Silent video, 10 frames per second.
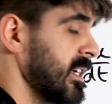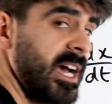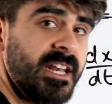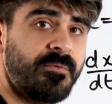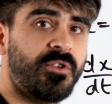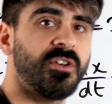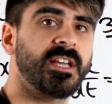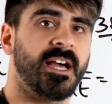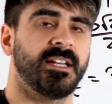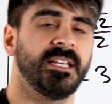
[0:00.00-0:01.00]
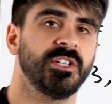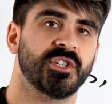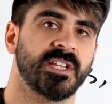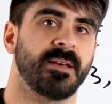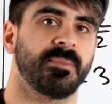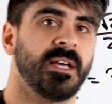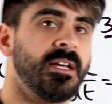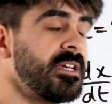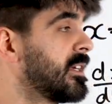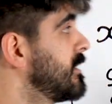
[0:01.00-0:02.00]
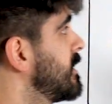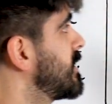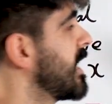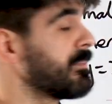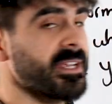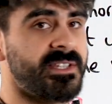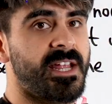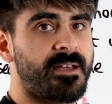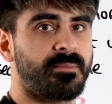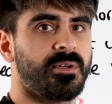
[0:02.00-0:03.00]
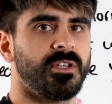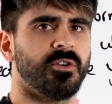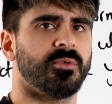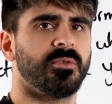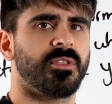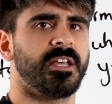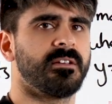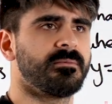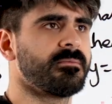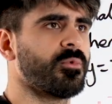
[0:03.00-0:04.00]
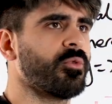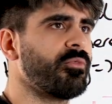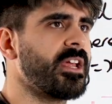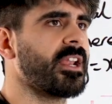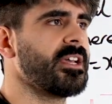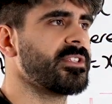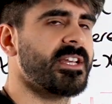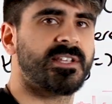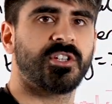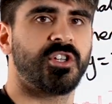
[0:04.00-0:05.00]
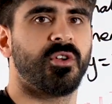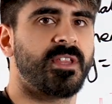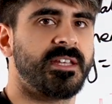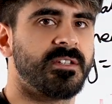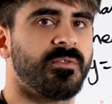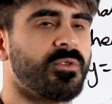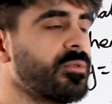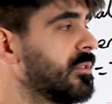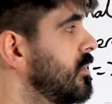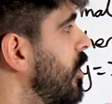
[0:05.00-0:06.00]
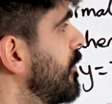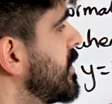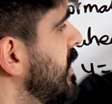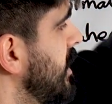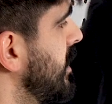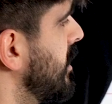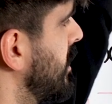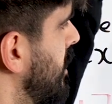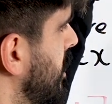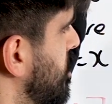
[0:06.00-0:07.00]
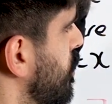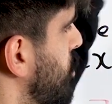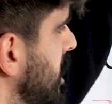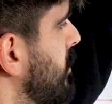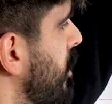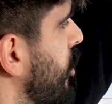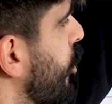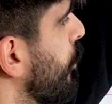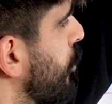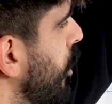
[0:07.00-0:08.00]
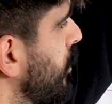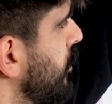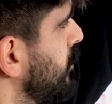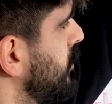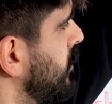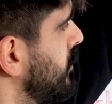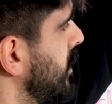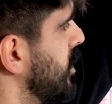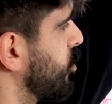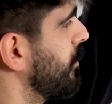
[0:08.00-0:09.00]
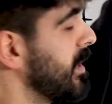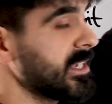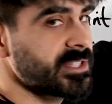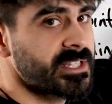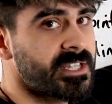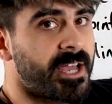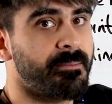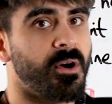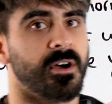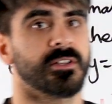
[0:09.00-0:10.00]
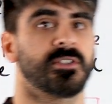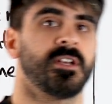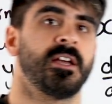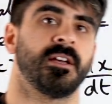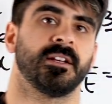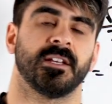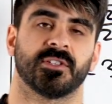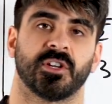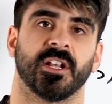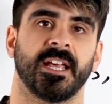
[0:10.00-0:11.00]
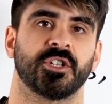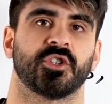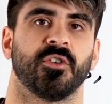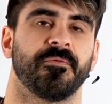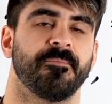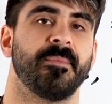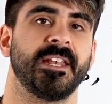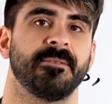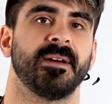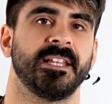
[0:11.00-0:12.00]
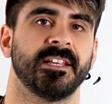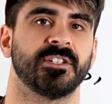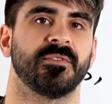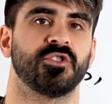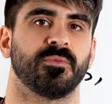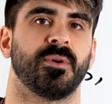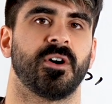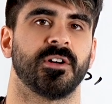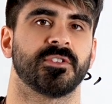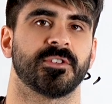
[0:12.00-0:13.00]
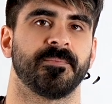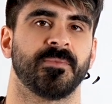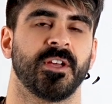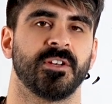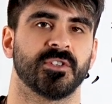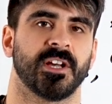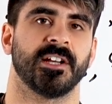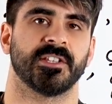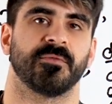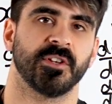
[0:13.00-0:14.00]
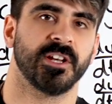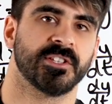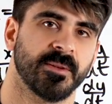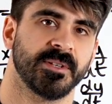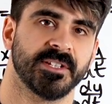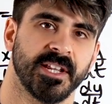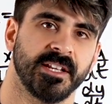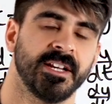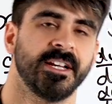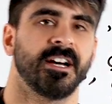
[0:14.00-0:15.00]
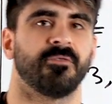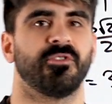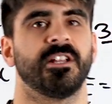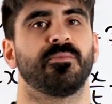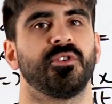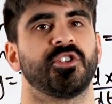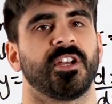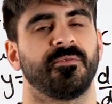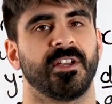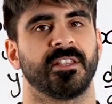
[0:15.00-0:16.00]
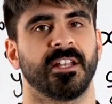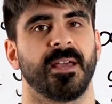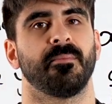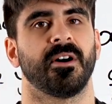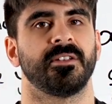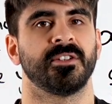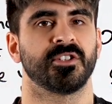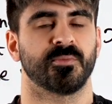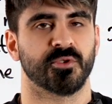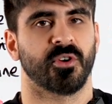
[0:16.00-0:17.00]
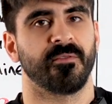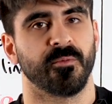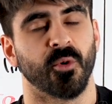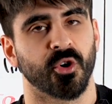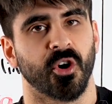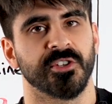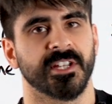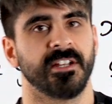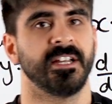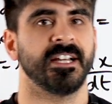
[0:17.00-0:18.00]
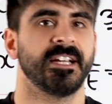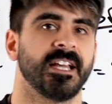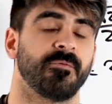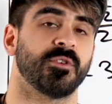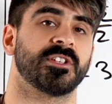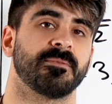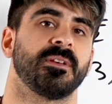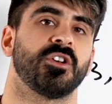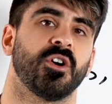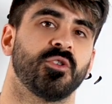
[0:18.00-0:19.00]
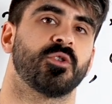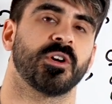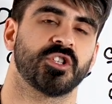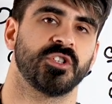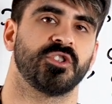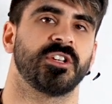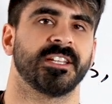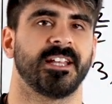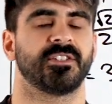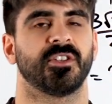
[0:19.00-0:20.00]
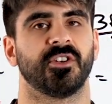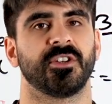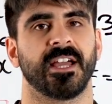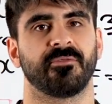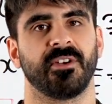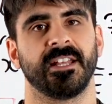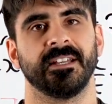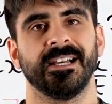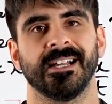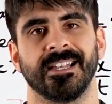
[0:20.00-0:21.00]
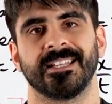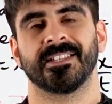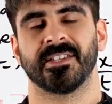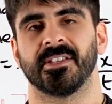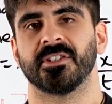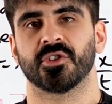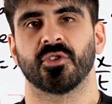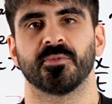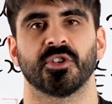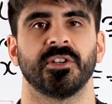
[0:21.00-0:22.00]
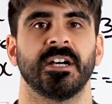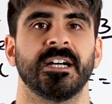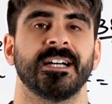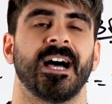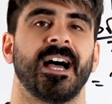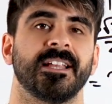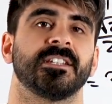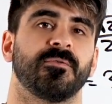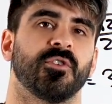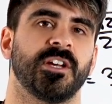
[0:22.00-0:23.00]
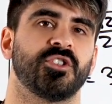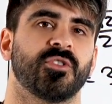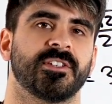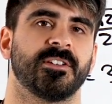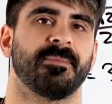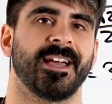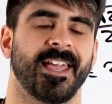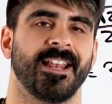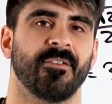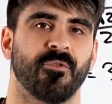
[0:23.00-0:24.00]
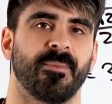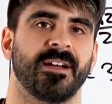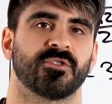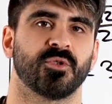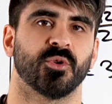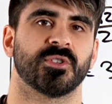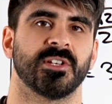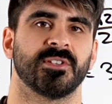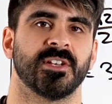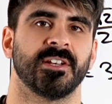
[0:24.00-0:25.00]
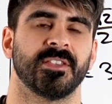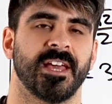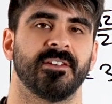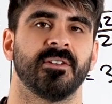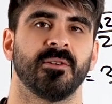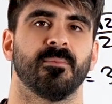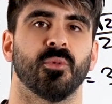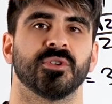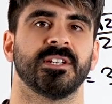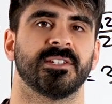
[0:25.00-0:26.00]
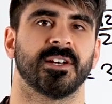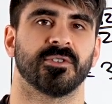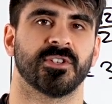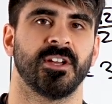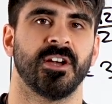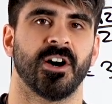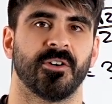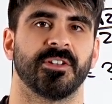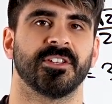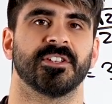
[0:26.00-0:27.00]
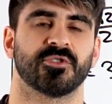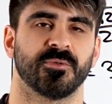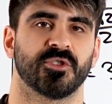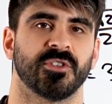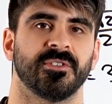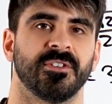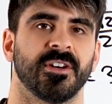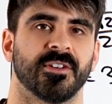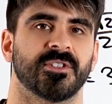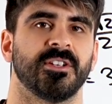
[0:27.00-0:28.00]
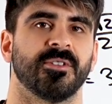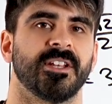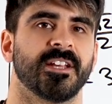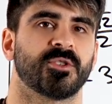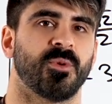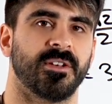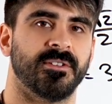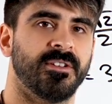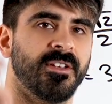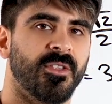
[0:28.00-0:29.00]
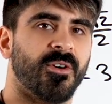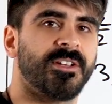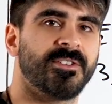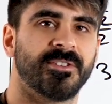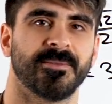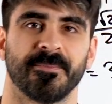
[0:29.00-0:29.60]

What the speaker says: And if you look at each step, step by step, you'll think, or realize that it's actually not that difficult. Obviously, to think about the whole problem is what makes this 9 marks. It's a collection of many, many individual parts. So guys, if you learned something today, I'd really appreciate if you hit the like button, subscribe for more content. If you want to submit your own questions, you could head to the Lungang Reddit. Link is in the description. And if you're interested in my A-level maths courses, then more details are in the description. I'll see you in the next one. Nice.